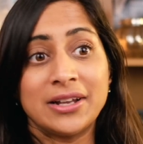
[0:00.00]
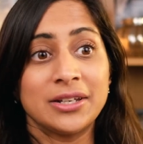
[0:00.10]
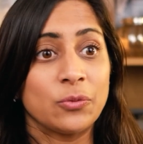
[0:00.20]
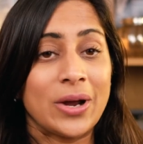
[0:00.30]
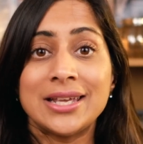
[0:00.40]

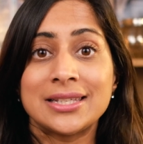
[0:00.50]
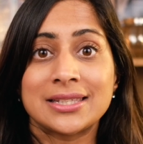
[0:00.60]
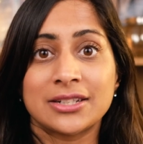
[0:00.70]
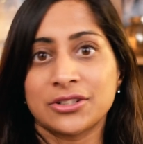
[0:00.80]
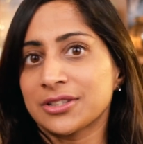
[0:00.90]
ways
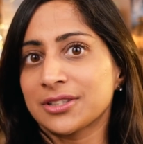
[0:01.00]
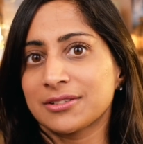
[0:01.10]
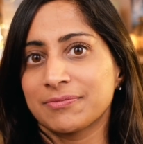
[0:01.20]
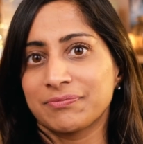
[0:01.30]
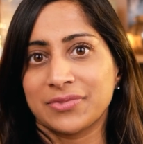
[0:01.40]
to
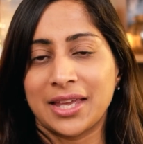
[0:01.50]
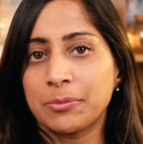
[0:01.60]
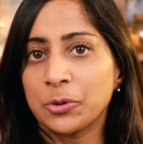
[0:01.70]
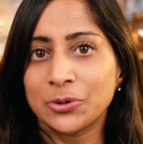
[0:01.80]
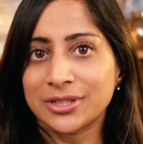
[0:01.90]
just get
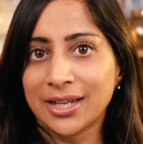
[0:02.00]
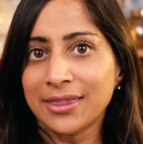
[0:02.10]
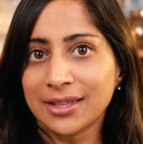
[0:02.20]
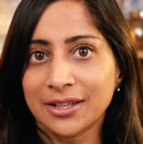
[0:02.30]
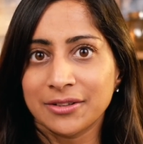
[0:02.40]
bored
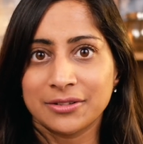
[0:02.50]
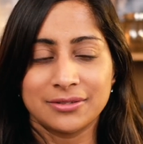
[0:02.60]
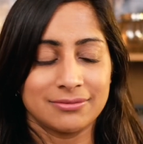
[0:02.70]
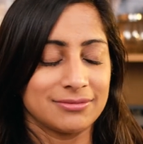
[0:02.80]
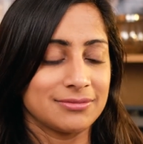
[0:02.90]
together
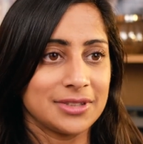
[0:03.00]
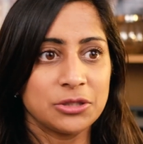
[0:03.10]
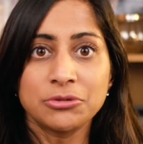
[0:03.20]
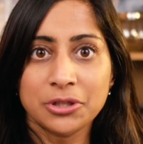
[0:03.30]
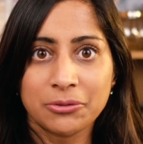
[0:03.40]
is
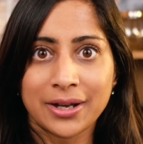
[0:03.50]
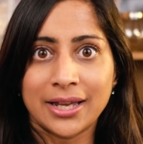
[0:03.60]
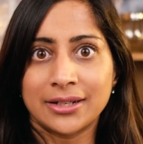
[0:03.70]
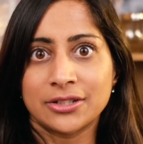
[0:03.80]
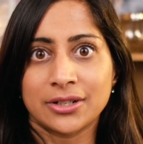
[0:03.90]
also quite
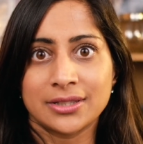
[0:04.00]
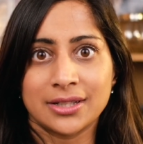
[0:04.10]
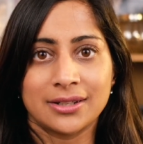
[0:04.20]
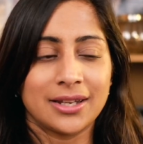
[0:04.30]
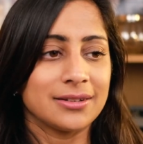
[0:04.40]

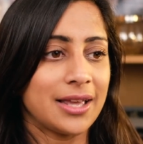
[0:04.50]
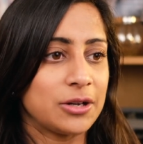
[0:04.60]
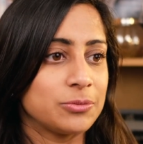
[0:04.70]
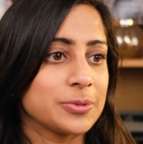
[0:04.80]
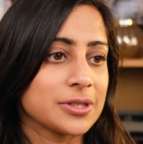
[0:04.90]
energizing and
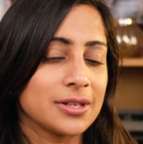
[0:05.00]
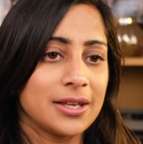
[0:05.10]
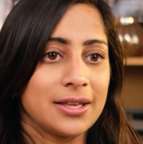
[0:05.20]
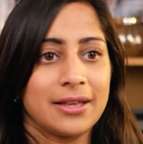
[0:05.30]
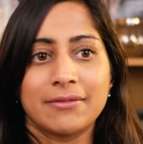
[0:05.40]
helps
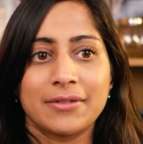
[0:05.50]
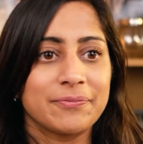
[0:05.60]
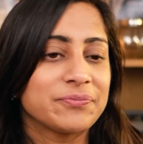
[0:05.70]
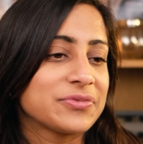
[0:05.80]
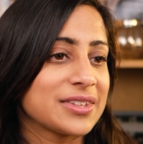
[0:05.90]

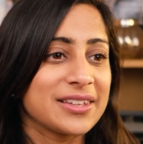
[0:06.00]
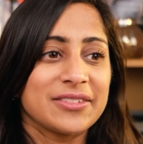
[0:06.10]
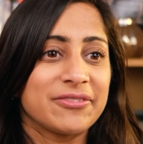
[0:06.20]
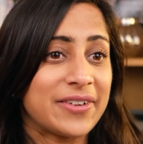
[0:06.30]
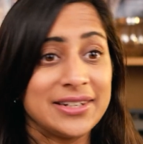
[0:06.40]

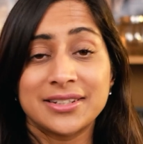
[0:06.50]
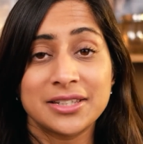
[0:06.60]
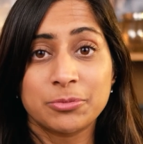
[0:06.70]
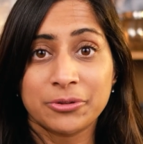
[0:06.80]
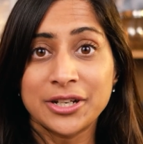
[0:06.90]
find
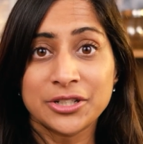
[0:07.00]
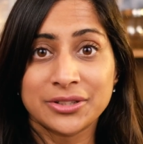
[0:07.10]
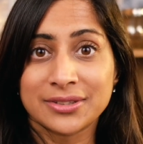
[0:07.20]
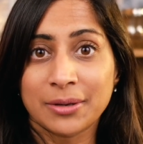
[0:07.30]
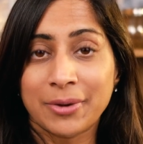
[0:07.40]

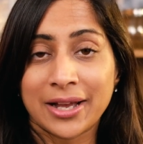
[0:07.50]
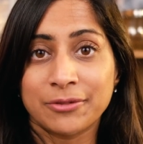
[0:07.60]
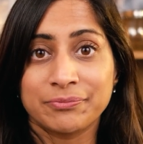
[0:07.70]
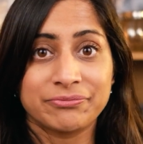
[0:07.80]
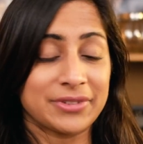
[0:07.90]
inspiration
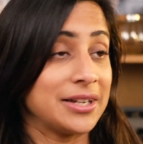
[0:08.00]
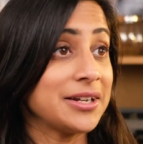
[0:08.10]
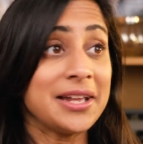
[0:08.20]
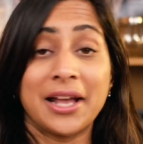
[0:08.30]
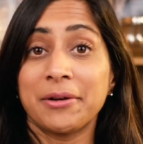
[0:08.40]
somehow. I don't
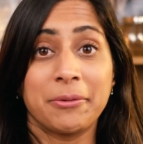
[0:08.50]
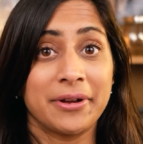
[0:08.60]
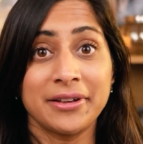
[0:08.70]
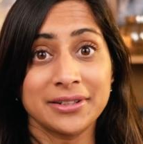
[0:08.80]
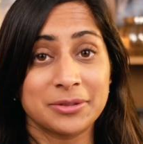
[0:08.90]
know how it
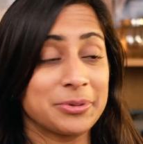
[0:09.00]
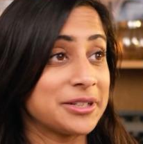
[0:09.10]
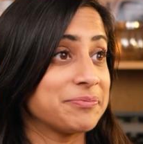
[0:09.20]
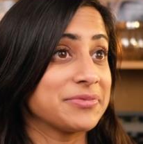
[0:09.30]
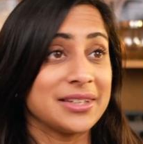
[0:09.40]
works,
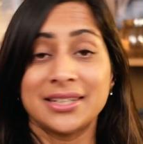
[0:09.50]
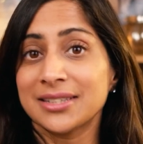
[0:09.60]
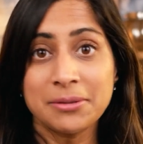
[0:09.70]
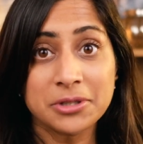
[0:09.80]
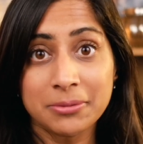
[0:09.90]
but it
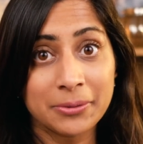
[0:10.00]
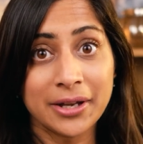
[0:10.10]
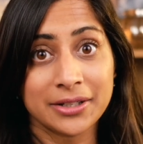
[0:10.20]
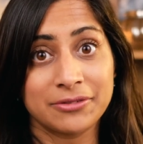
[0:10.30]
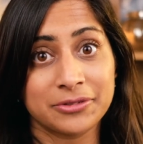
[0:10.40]
seems to be
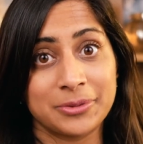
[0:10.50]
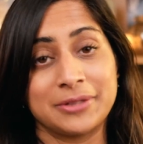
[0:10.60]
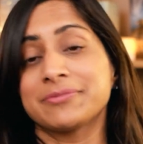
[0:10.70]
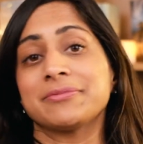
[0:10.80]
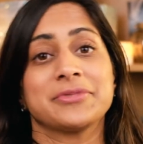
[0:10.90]
working for
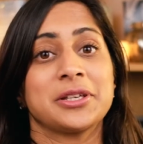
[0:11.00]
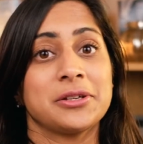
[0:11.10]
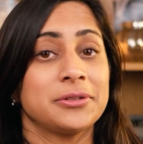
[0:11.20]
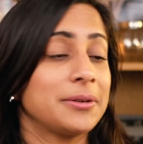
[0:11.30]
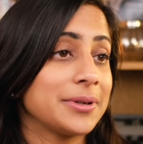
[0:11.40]
me. So
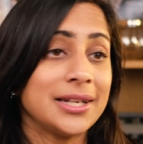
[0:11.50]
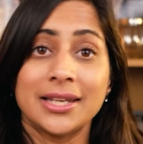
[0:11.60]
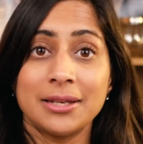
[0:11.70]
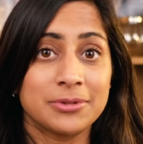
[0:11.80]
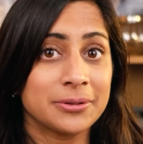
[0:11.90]
I'm going to
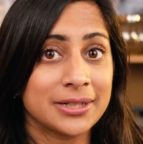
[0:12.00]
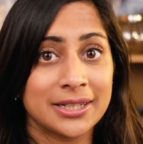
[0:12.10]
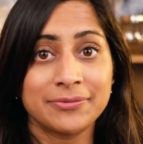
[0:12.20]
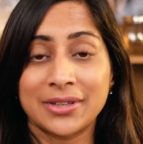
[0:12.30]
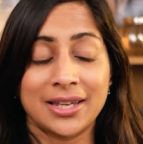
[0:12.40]
keep doing
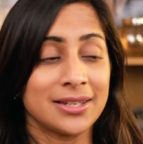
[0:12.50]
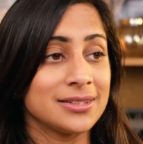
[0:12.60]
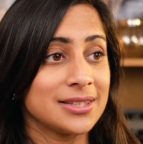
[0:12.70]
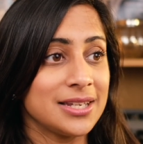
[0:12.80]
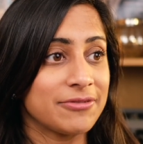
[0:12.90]
it and
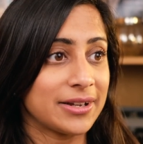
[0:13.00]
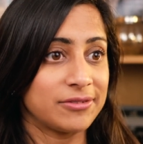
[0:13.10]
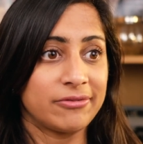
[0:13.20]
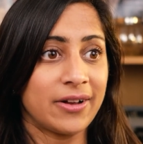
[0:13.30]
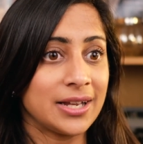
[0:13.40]
see if I
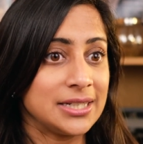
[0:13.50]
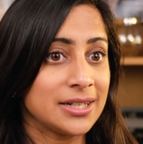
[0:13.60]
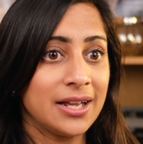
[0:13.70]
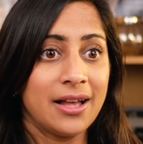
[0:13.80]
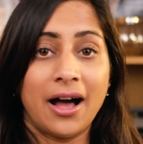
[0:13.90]
can find
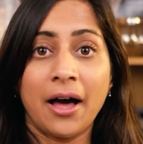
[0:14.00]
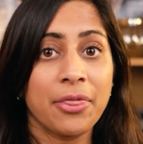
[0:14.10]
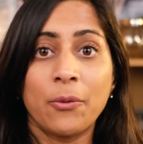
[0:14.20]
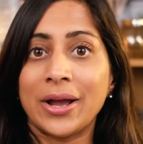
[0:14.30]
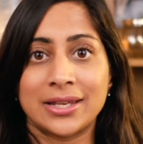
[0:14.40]

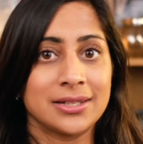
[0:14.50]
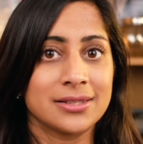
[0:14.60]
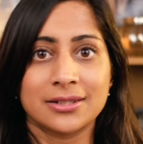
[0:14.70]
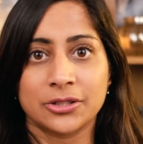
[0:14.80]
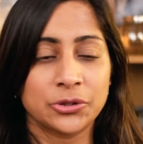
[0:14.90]
other
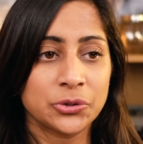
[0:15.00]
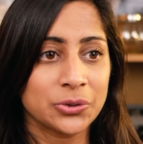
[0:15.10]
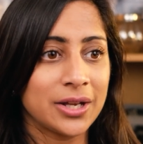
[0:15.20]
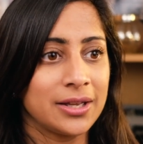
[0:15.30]
ways to